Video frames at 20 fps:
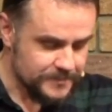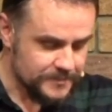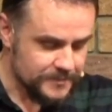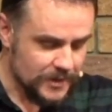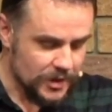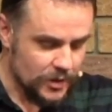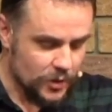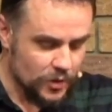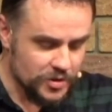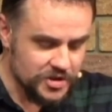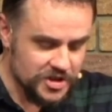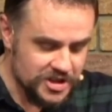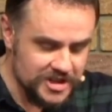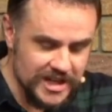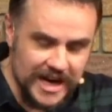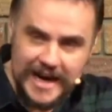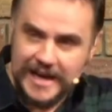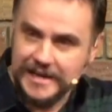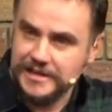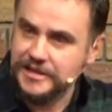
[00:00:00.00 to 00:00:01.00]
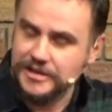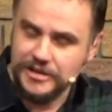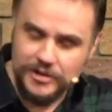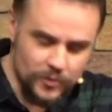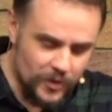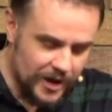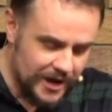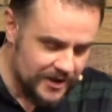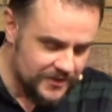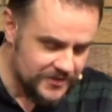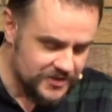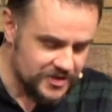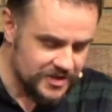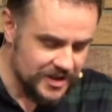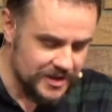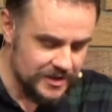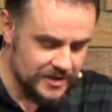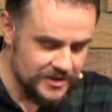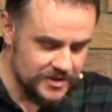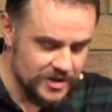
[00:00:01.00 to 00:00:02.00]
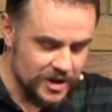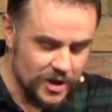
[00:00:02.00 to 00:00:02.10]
or stand in the way of sinners,